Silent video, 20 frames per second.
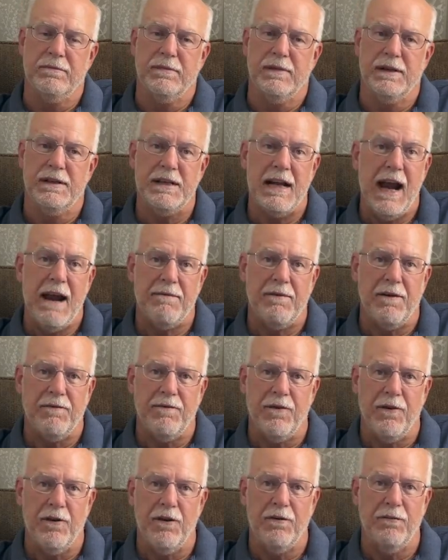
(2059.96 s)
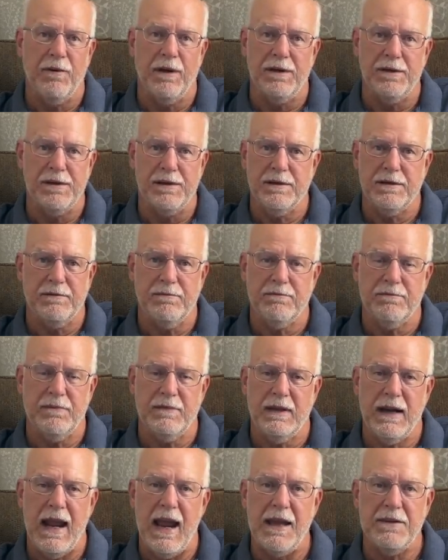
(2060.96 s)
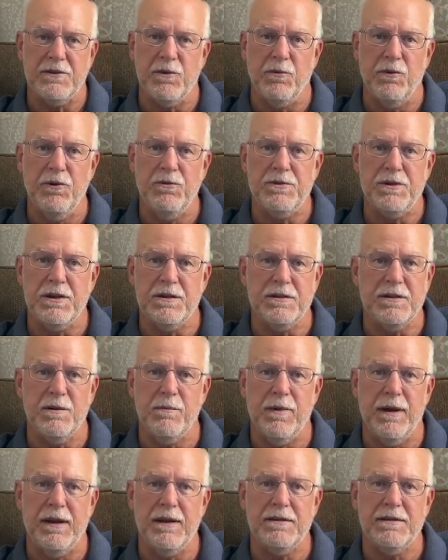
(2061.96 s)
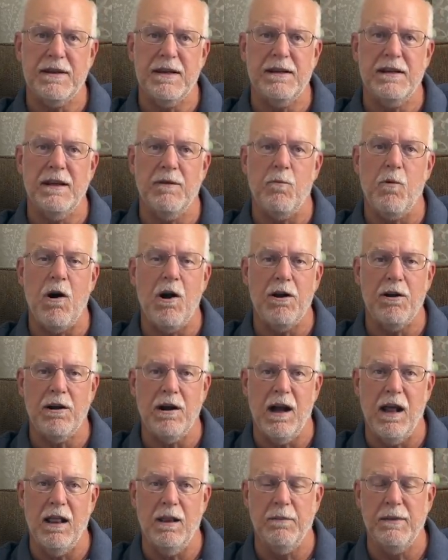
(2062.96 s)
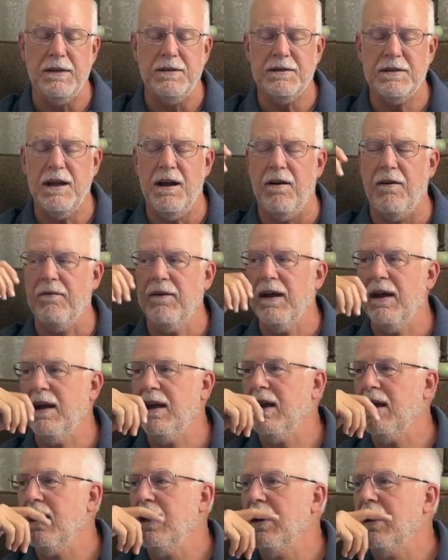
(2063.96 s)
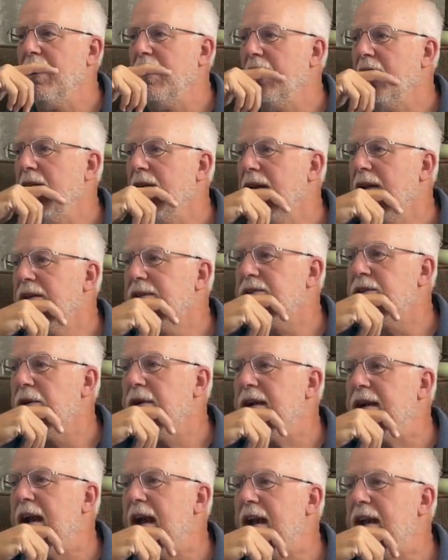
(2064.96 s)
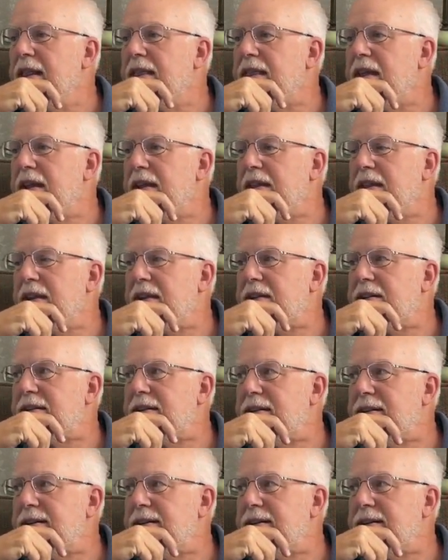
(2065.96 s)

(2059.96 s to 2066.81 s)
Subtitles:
Java fern, which has a root system, but it's in the water column itself. So you kind of think that